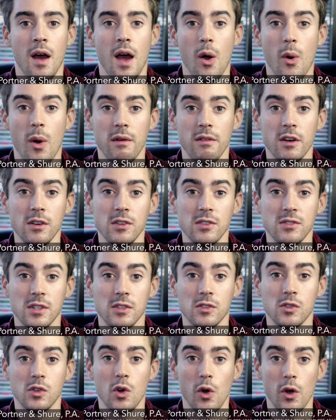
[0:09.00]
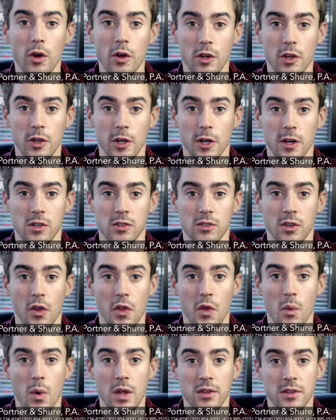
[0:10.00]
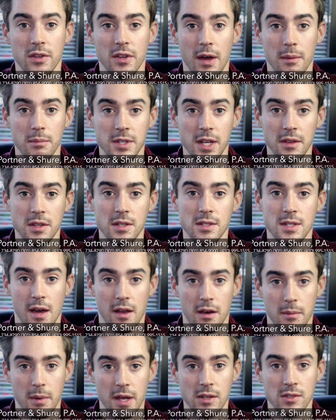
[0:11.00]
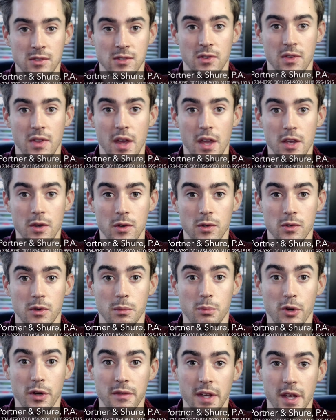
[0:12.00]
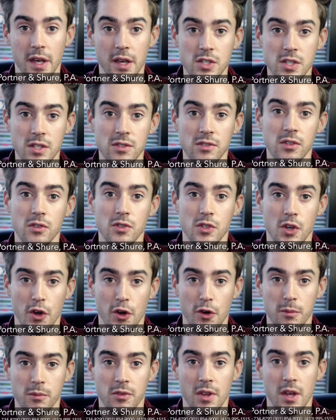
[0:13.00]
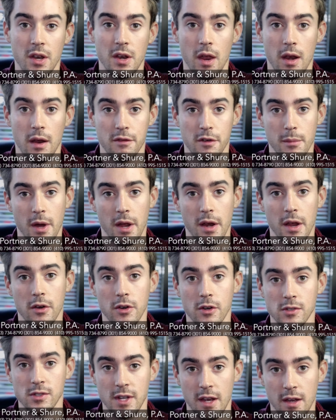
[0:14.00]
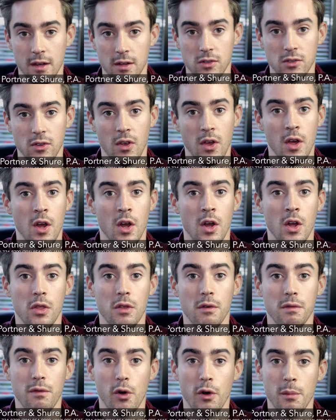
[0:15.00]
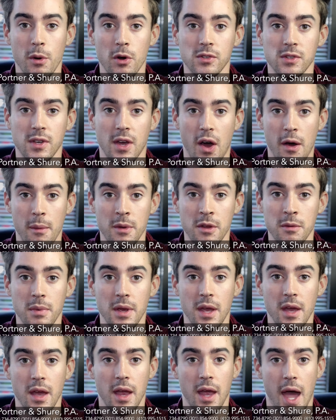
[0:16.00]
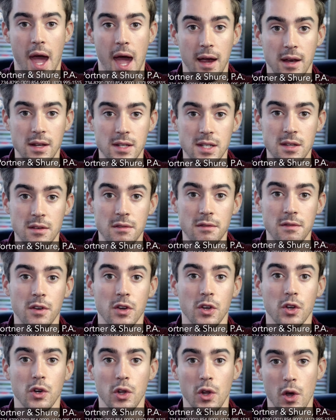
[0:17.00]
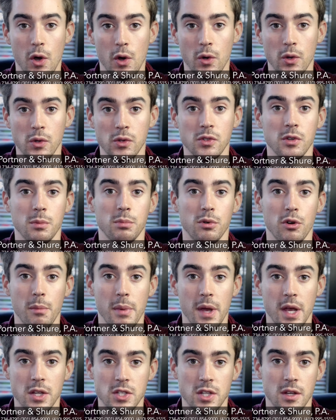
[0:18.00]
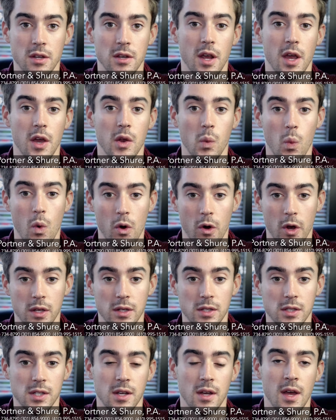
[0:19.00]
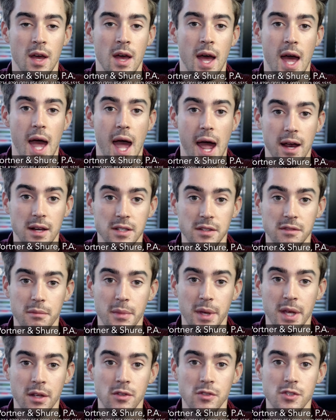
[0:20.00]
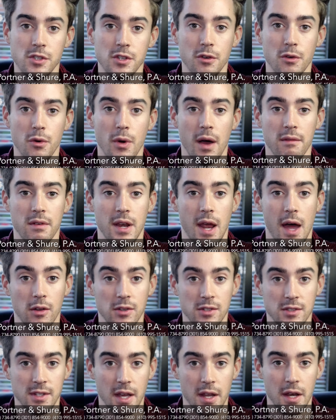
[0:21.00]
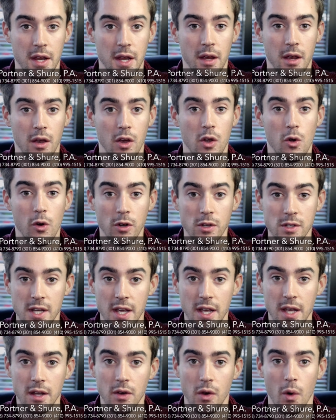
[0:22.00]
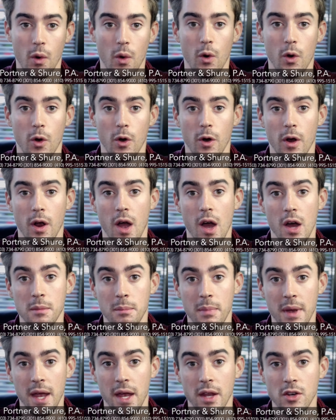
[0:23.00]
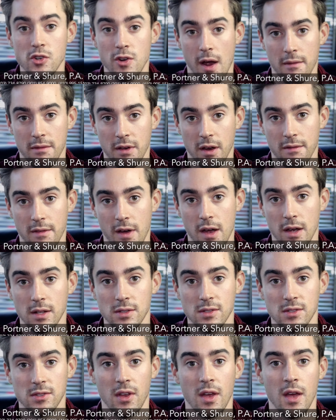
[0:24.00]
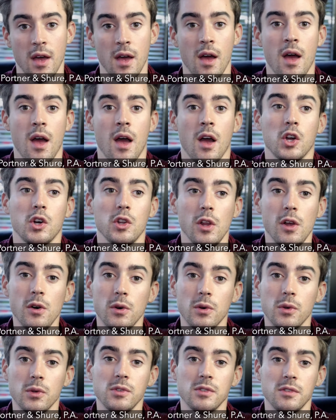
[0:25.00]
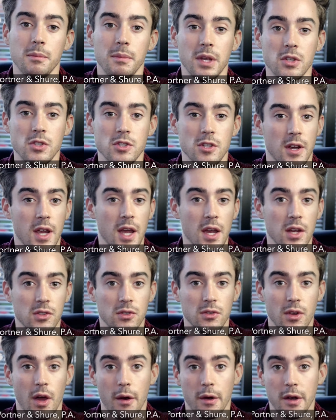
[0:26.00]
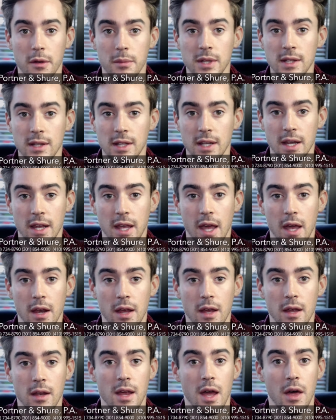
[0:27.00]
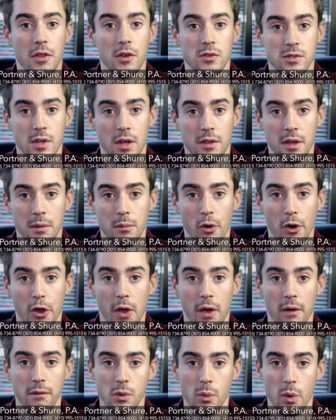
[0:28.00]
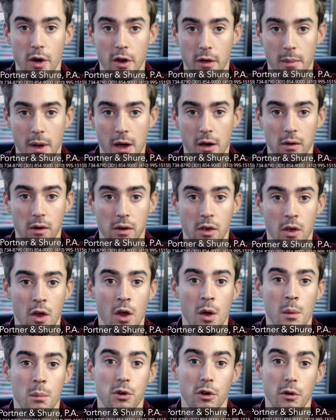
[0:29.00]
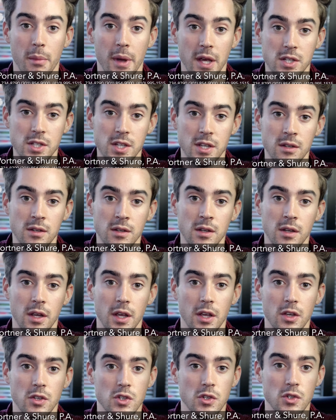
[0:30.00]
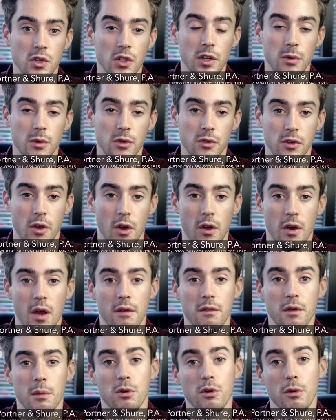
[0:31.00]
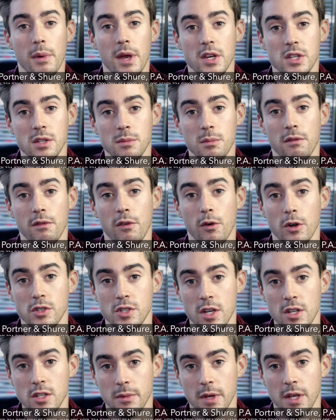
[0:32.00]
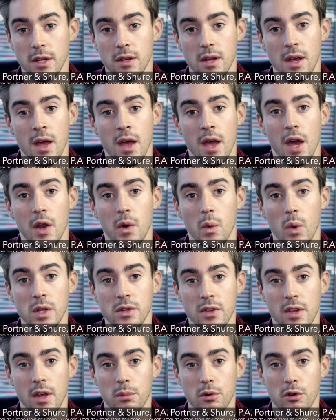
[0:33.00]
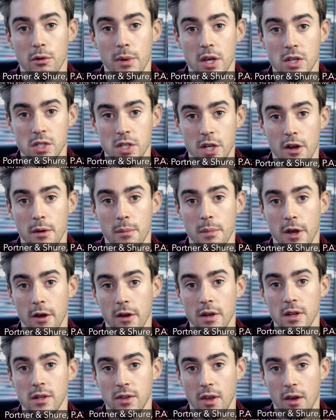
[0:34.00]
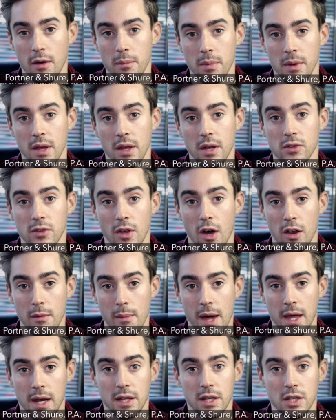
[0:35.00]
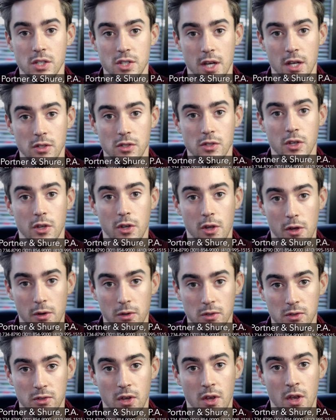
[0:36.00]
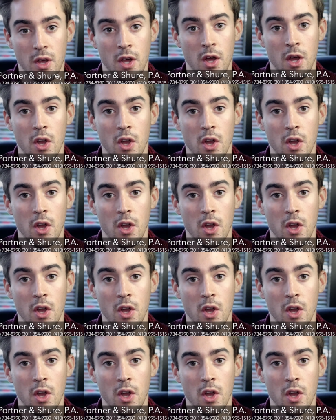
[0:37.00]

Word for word: However, since court clerks are the ones that update the database, they use abbreviations and terms that not everybody understands, the four most common being active, closed, probation, and warrant. Active means you have an outstanding court date or unpaid traffic fines. Closed means your case has already been litigated and there's nothing more you have to worry about. Probation is usually a result of a probation before judgment, and once that probationary period is up, it is automatically changed to closed.